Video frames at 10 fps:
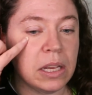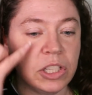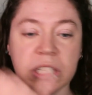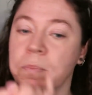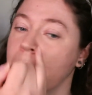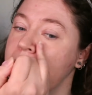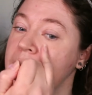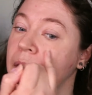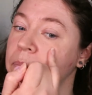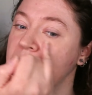just
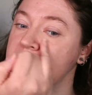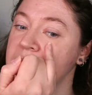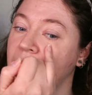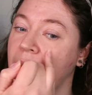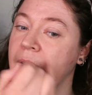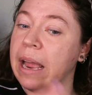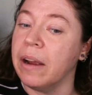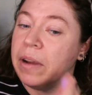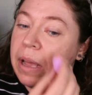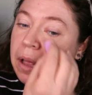brightened up this eye
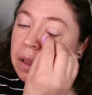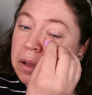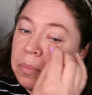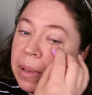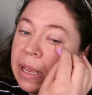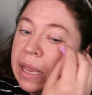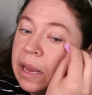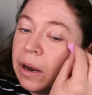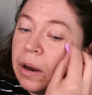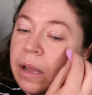area a little bit
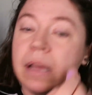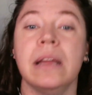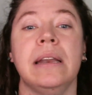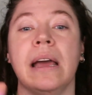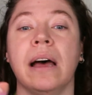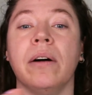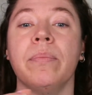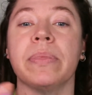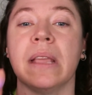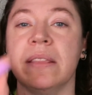here.
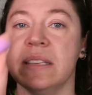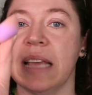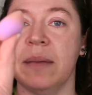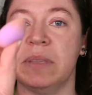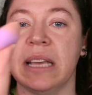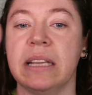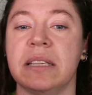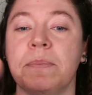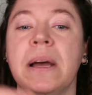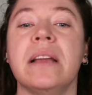Now, same set
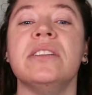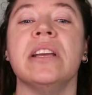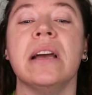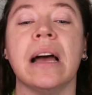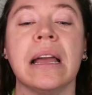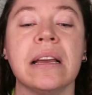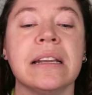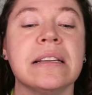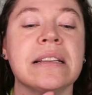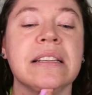sponge, I'm
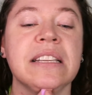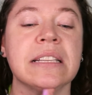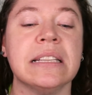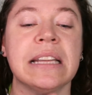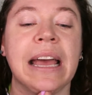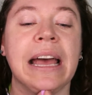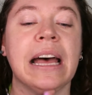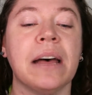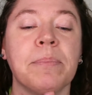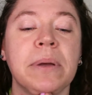gonna just
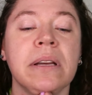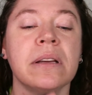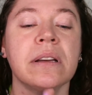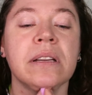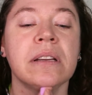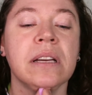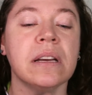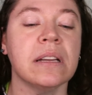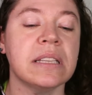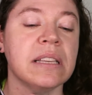tap
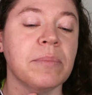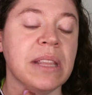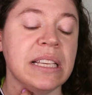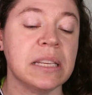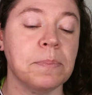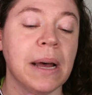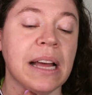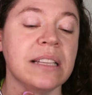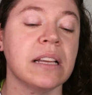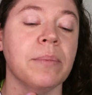some of these
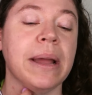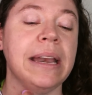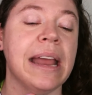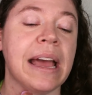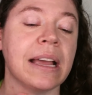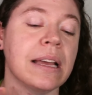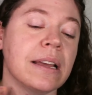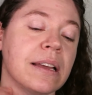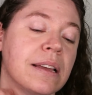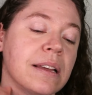spots on my neck
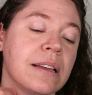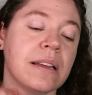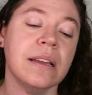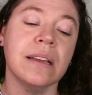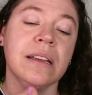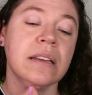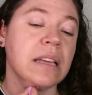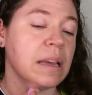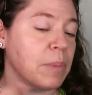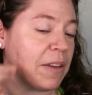
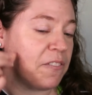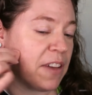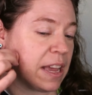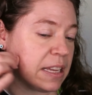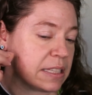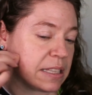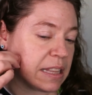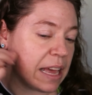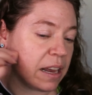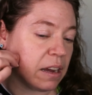and my face
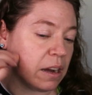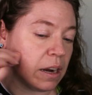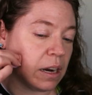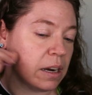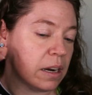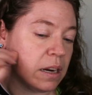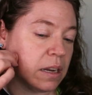that are